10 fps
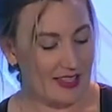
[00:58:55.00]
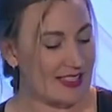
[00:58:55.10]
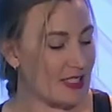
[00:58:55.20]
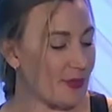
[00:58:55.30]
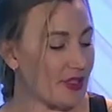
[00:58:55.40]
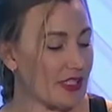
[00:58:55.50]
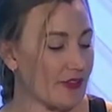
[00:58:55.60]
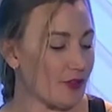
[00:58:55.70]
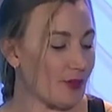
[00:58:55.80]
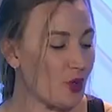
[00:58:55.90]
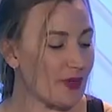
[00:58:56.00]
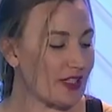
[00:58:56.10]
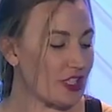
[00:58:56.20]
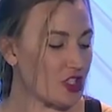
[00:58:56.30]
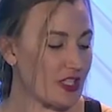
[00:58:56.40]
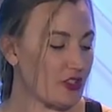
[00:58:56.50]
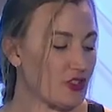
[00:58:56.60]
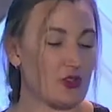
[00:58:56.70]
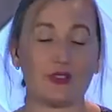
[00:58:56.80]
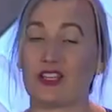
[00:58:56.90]
The stability for mobility
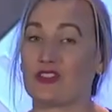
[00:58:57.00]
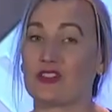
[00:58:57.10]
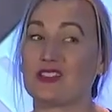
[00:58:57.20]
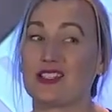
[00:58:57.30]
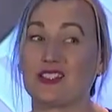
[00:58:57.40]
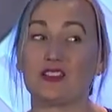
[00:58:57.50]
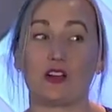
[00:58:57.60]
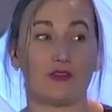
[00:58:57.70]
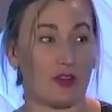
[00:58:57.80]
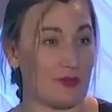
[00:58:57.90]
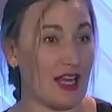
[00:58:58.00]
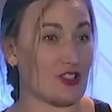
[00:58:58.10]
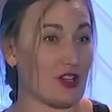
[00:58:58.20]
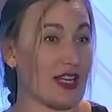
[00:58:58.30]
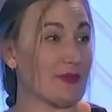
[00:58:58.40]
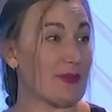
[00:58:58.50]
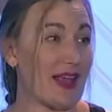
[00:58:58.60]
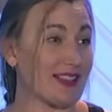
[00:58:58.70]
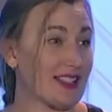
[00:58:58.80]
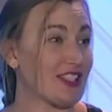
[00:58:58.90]
challenge, those exercises are from Dr. Amy
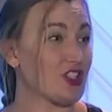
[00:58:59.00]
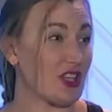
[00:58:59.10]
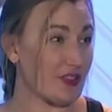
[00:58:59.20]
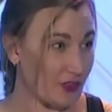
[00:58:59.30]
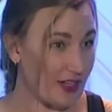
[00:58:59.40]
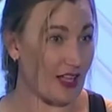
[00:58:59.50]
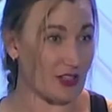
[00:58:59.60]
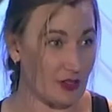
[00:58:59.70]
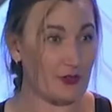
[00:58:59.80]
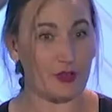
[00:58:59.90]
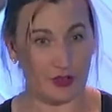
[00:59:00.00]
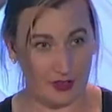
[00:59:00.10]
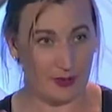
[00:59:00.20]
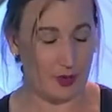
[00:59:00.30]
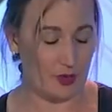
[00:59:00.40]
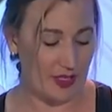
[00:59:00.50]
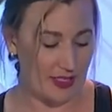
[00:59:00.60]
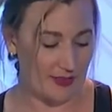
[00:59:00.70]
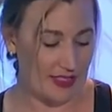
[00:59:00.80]
Bastian and Jennifer Keller for progressive